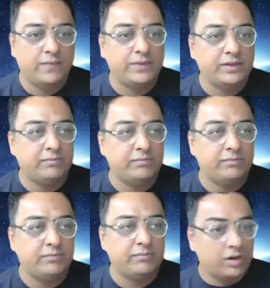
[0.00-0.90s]
the
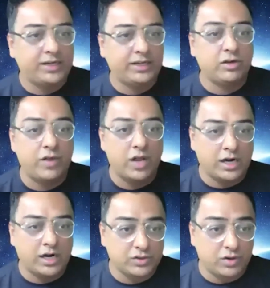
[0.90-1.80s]
majority of
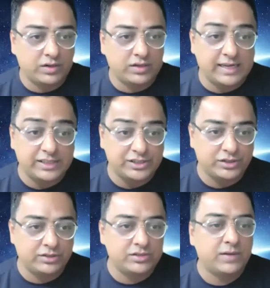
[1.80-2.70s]
large
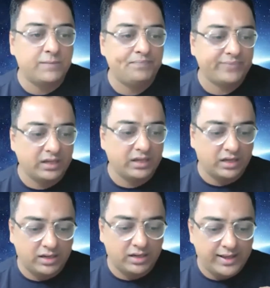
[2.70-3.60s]
organizations
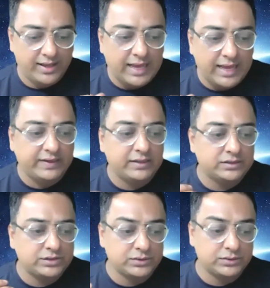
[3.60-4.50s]
uh, having
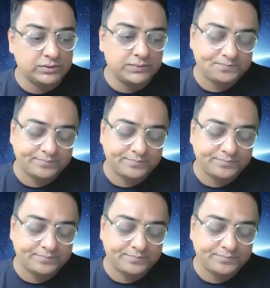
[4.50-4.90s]
to